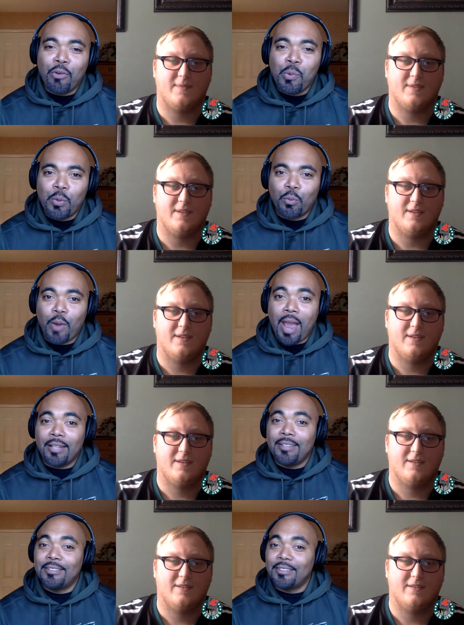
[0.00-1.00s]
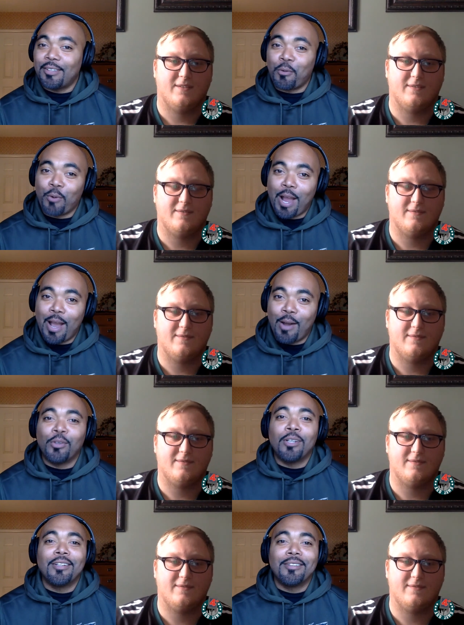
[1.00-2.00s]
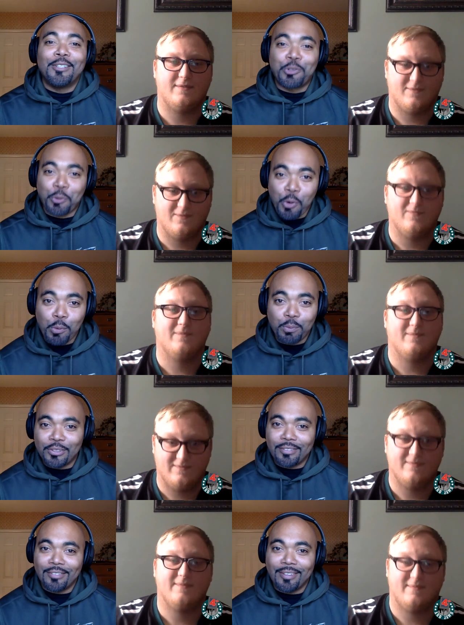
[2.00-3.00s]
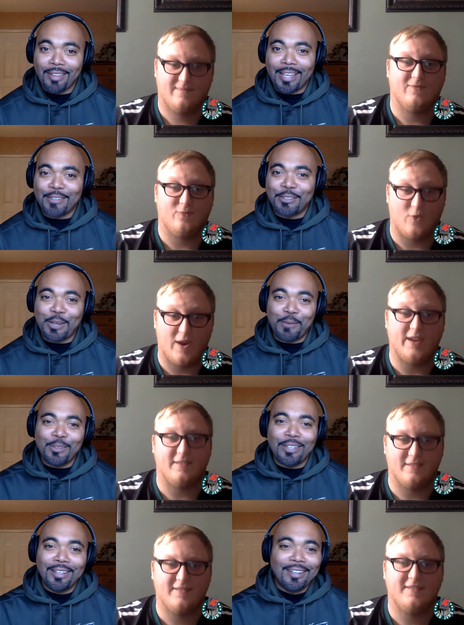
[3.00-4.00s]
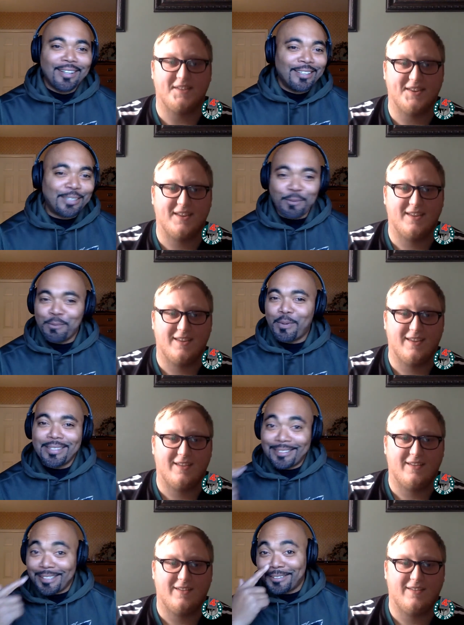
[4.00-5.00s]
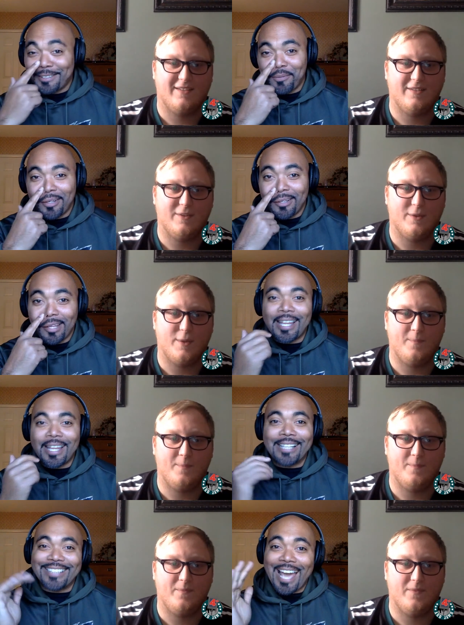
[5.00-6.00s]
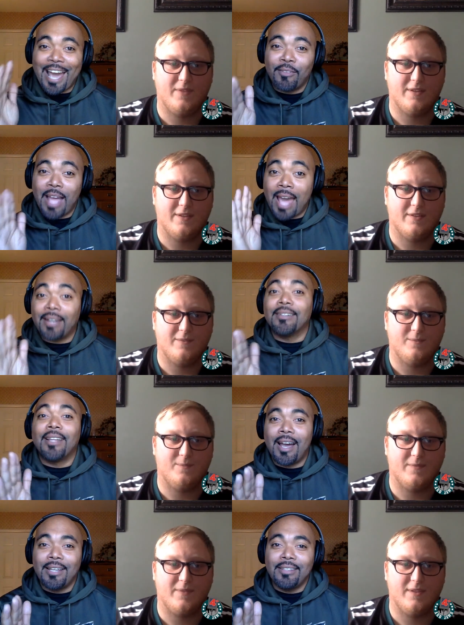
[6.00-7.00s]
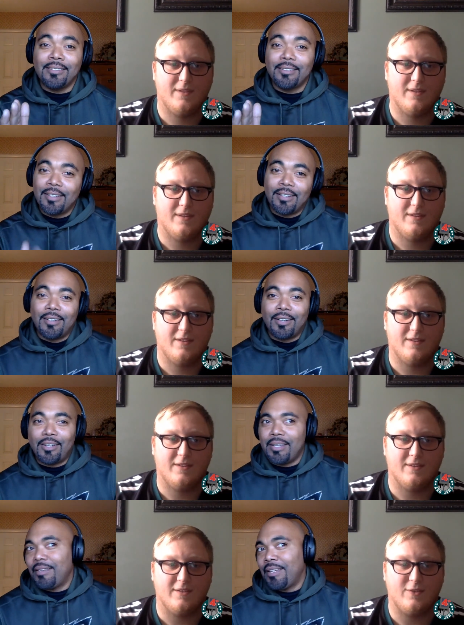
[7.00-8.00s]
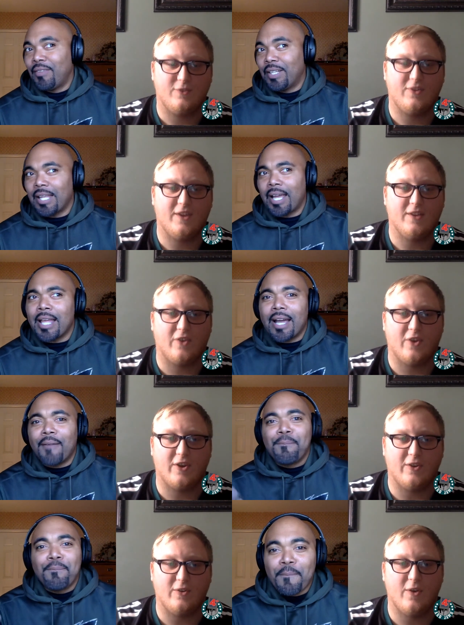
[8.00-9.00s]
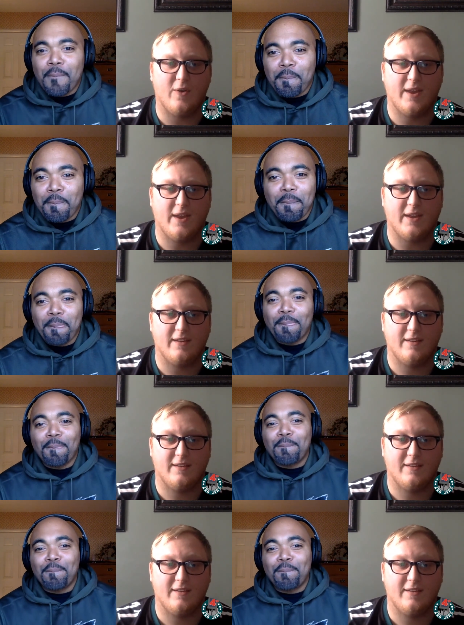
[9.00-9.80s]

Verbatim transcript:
Speaker 1: Everyone rallies around the troops. Like right. if something somebody sees something that's out of out of line, you see a Even target, at, you go hit it.